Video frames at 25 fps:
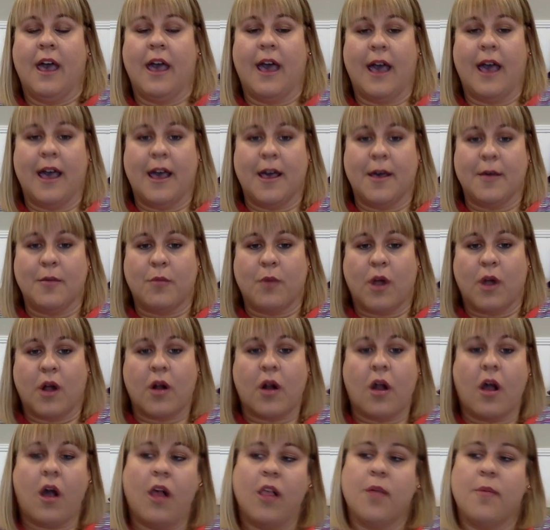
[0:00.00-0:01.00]

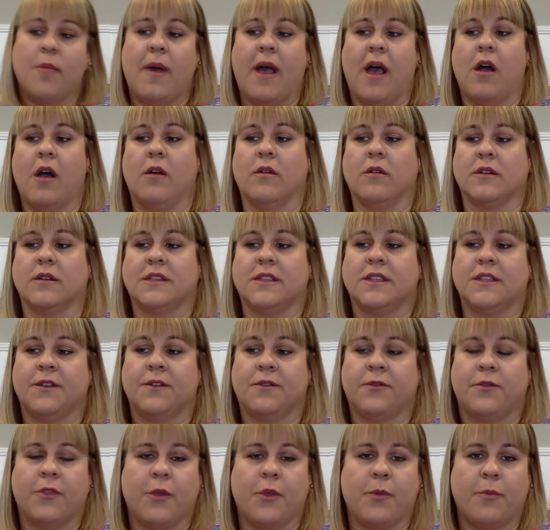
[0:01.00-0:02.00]
are all about
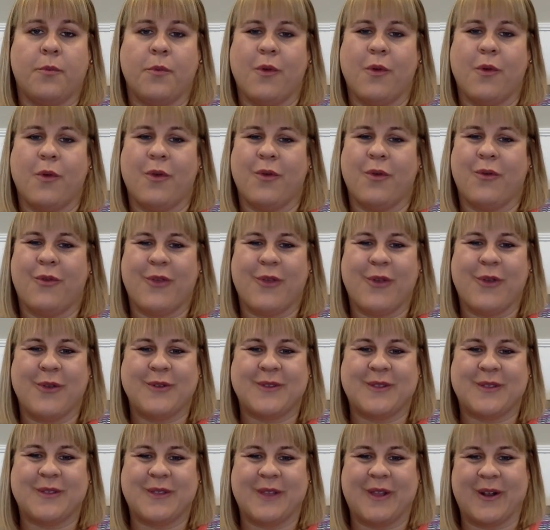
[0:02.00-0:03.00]
for
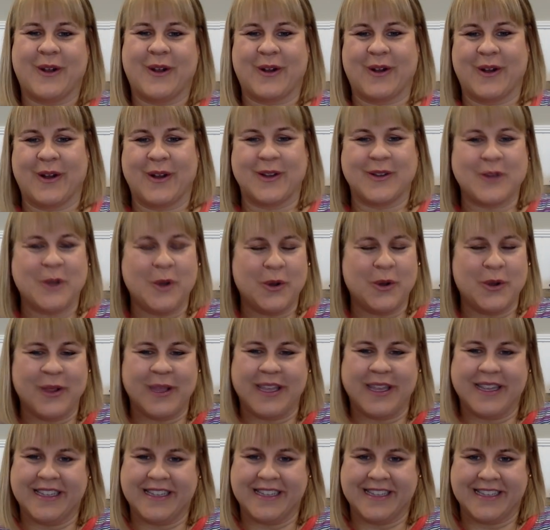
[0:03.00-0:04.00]
those that are totally
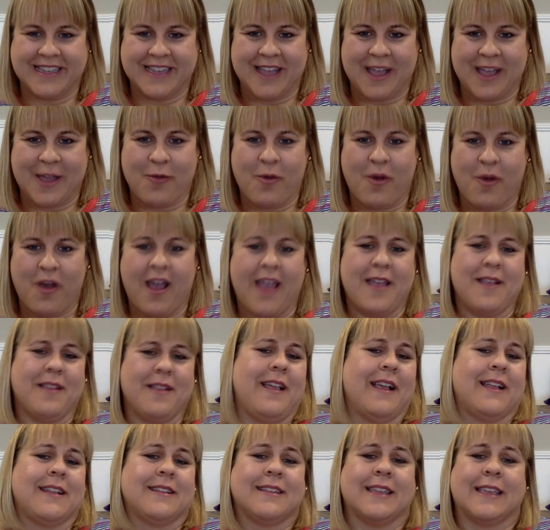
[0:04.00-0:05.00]
into DIY,
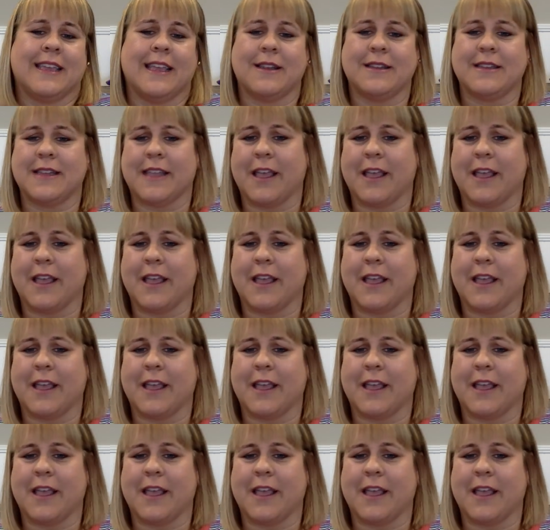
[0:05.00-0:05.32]
like to get